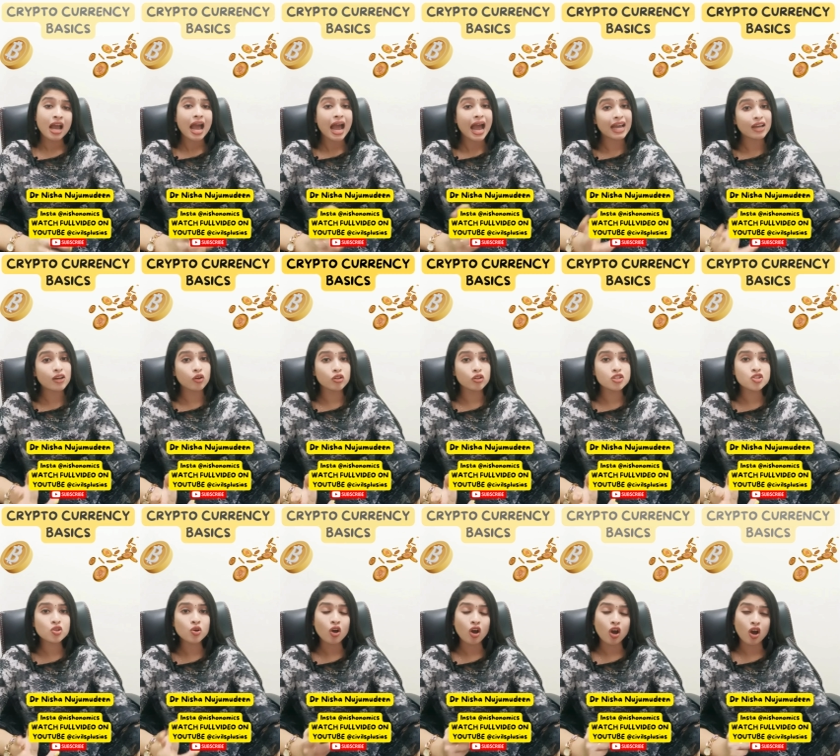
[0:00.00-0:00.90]
and
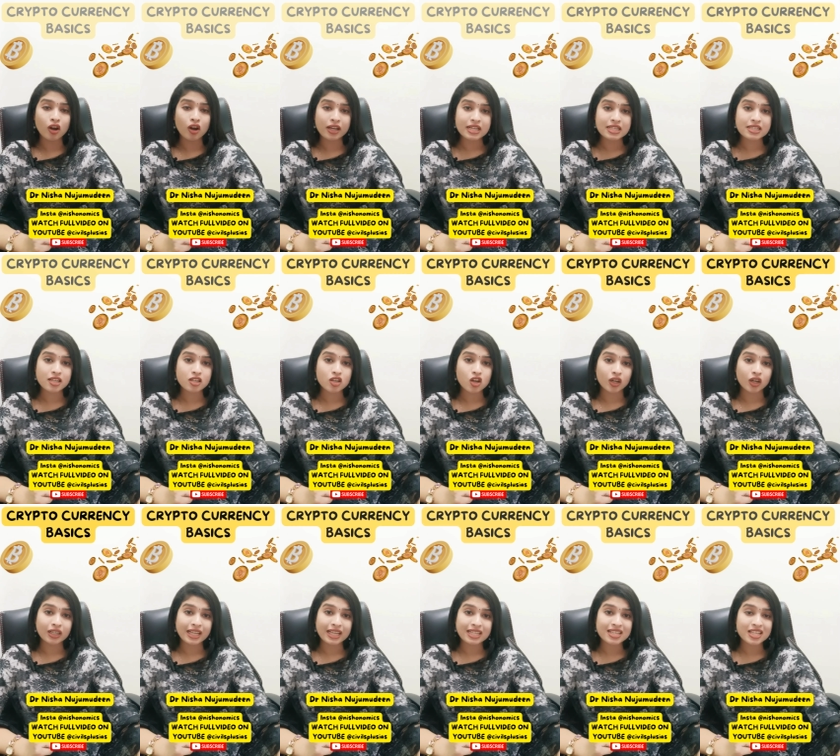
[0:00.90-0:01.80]
also on Indian
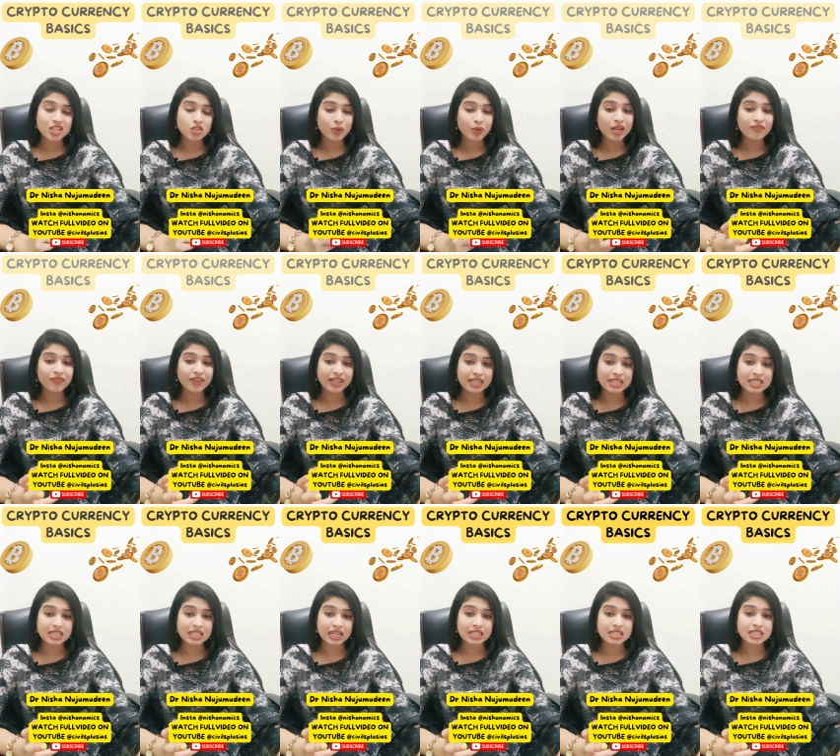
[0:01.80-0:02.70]
context as well we
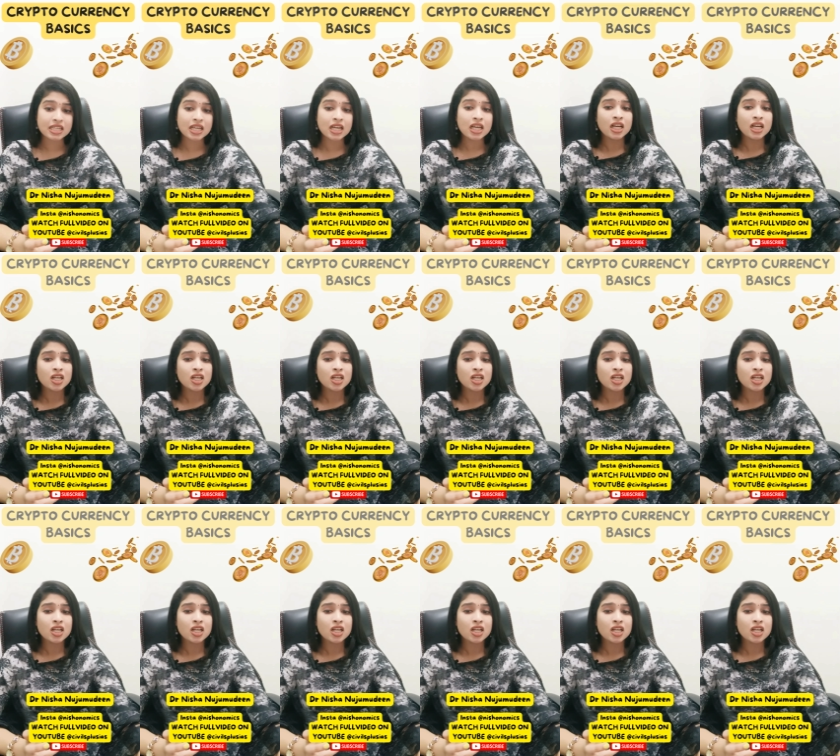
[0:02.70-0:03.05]
discussed.